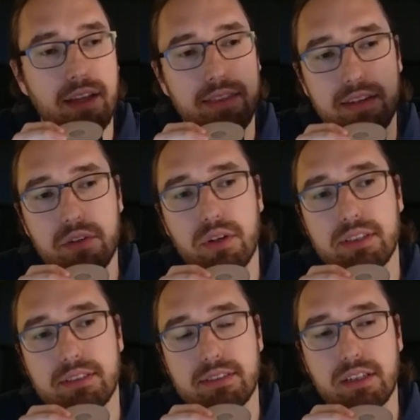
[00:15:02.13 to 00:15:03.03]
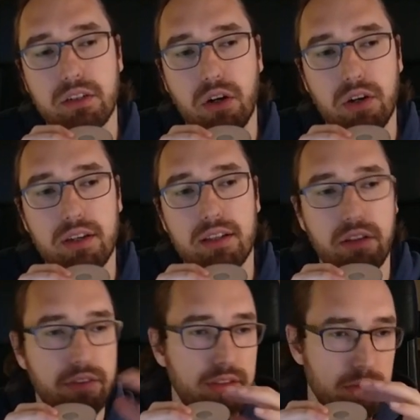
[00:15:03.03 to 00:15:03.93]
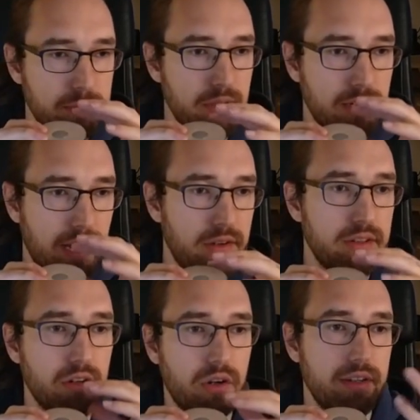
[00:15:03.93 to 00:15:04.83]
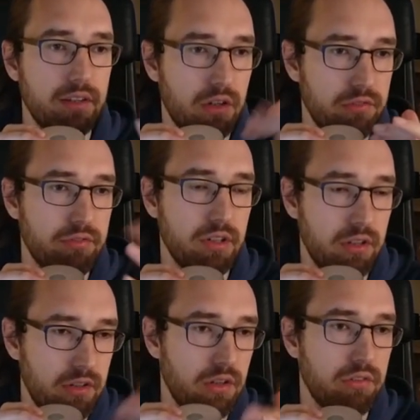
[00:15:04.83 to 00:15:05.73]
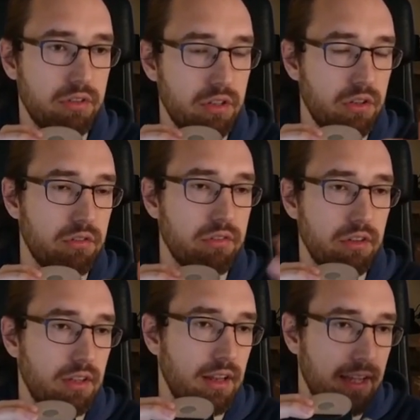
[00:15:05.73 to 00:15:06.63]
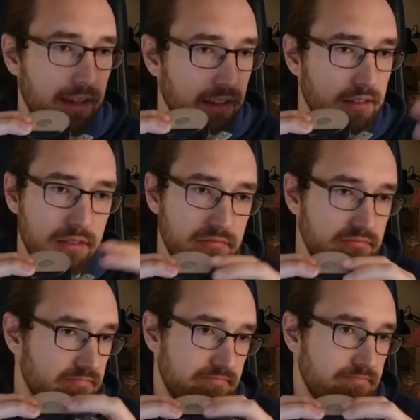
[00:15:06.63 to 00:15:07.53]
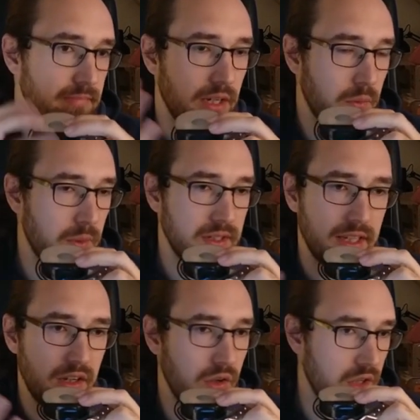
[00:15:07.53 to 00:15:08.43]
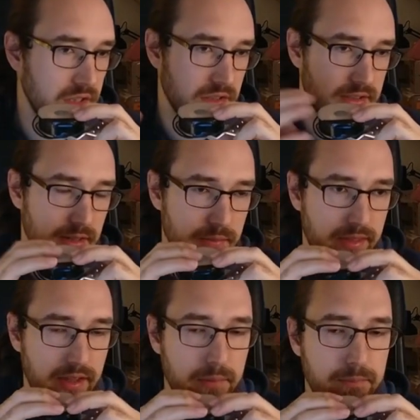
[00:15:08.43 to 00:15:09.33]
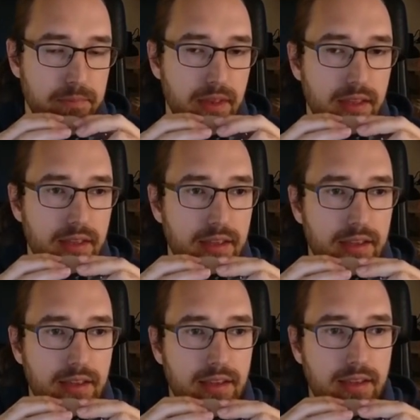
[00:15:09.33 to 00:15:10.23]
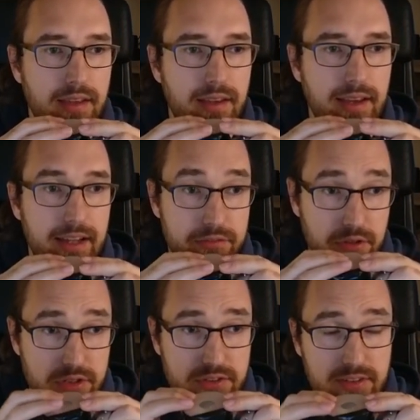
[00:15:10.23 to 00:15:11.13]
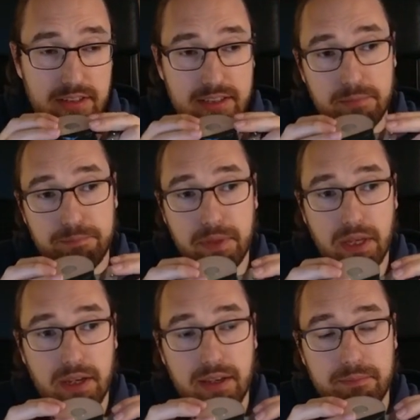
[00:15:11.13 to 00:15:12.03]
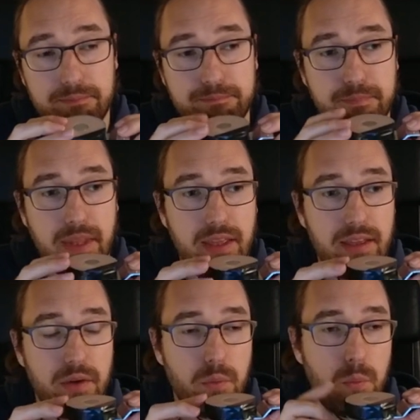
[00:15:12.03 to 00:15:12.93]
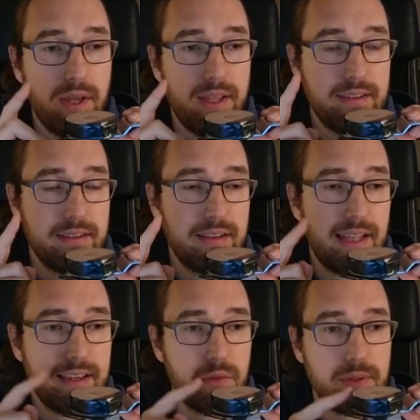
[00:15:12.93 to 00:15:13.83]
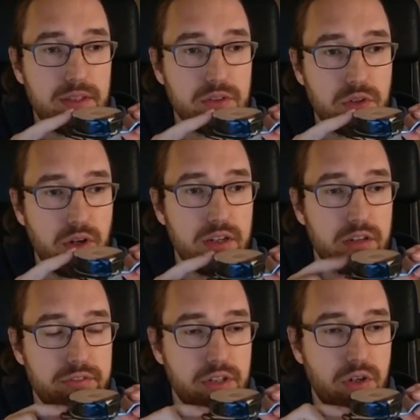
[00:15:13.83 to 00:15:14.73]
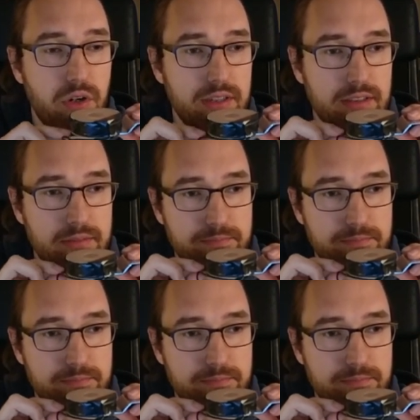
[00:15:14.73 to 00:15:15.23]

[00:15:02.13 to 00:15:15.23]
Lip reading: and that turns the coil or the current on and off, on and off, on and off, like at 1 kilohertz or something. Unfortunately, when you turn off a coil,